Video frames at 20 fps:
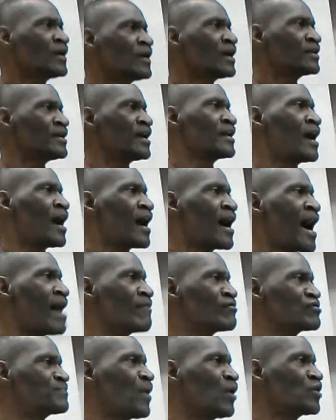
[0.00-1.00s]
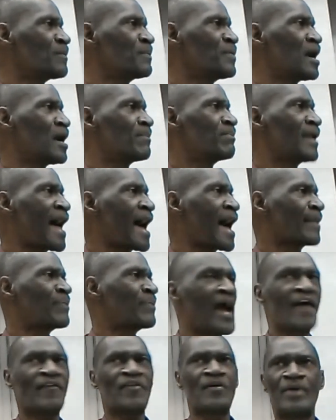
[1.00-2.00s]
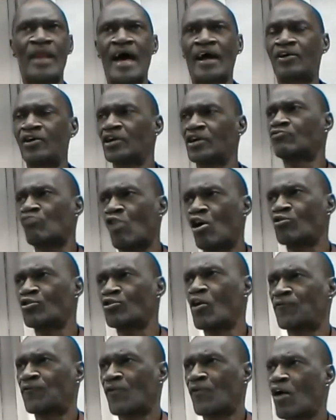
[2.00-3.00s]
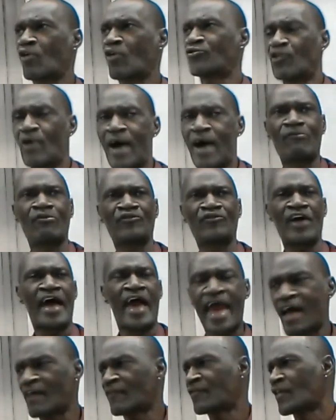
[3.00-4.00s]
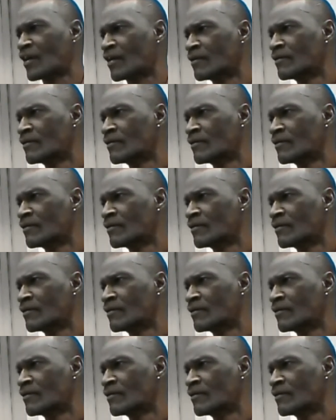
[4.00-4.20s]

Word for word: that uh, I was supposed to be a Black Panther, but I couldn't grow no fro, so I was an anther.